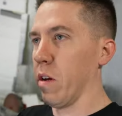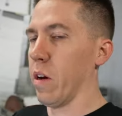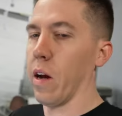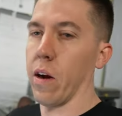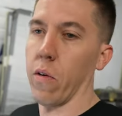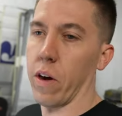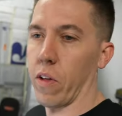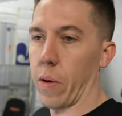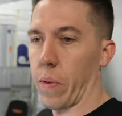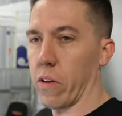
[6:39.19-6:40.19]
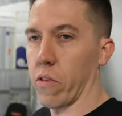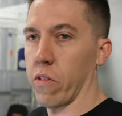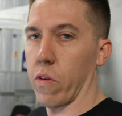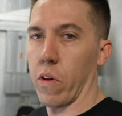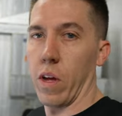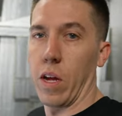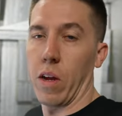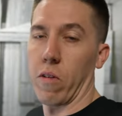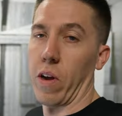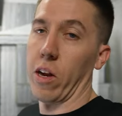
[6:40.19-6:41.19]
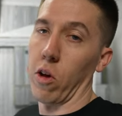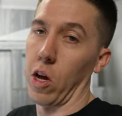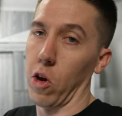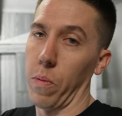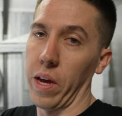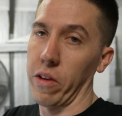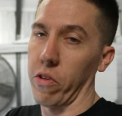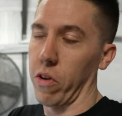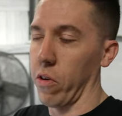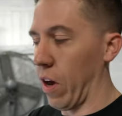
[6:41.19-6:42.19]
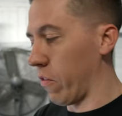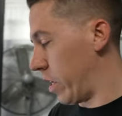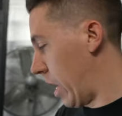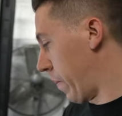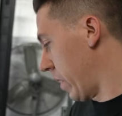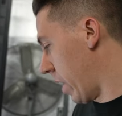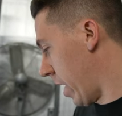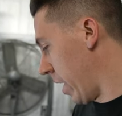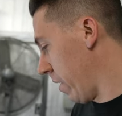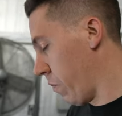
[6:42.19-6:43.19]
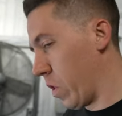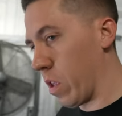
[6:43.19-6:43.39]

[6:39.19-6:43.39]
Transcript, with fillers: I don't know, whatever that place is. Ran to a local place, grabbed a tap and die.